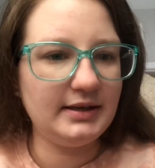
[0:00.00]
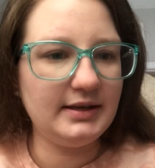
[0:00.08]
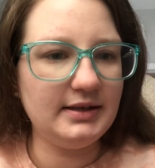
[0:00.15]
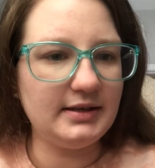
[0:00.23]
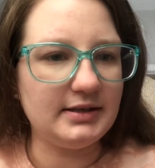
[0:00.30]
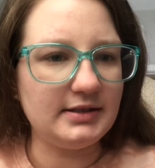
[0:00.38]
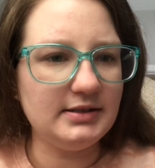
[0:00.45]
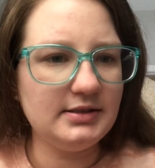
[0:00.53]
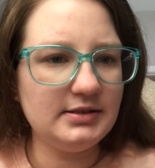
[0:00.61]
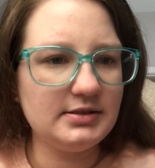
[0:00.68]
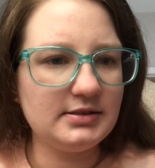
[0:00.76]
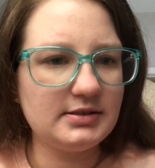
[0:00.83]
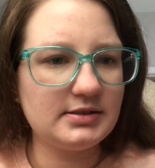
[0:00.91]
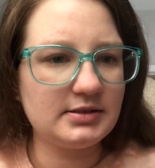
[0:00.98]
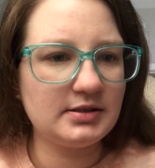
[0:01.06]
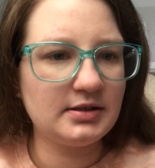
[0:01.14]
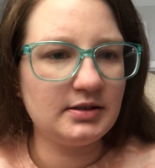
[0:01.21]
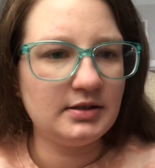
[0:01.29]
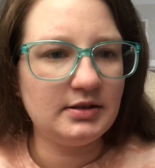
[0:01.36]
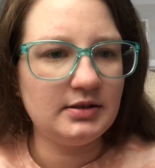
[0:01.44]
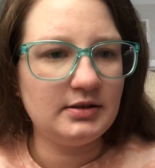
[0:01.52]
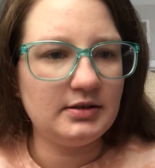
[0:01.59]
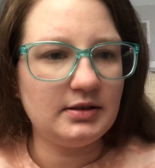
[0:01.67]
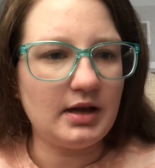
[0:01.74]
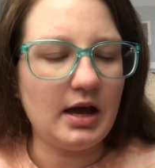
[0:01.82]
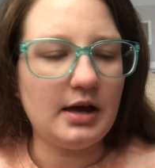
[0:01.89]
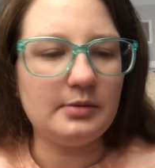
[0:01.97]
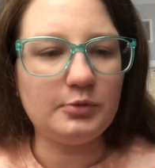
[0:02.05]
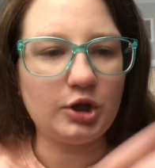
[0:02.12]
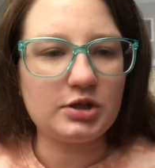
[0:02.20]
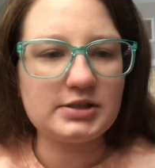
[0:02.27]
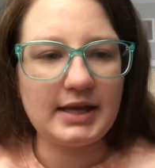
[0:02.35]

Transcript: is, looks